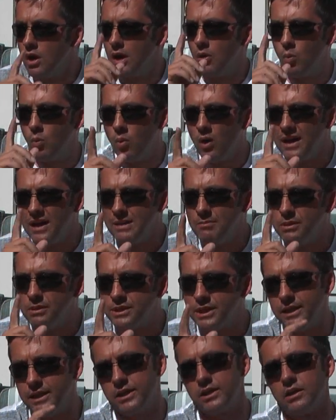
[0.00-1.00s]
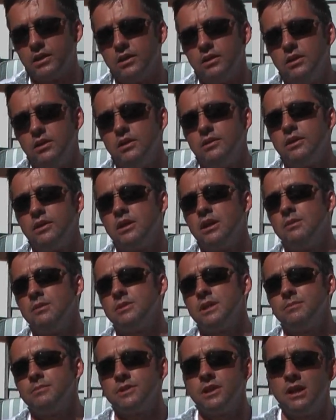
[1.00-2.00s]
and one in particular that
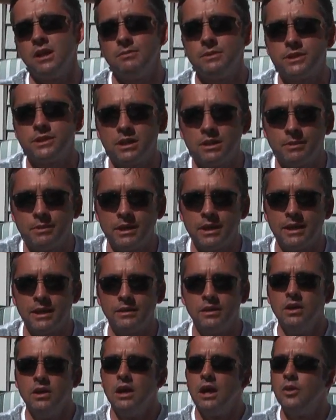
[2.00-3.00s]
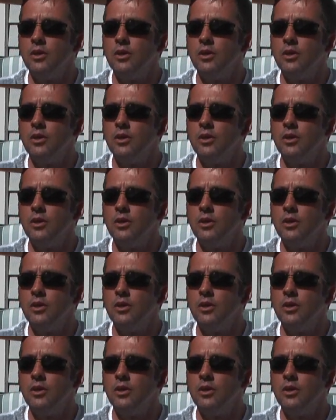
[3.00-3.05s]
comes up time and time again,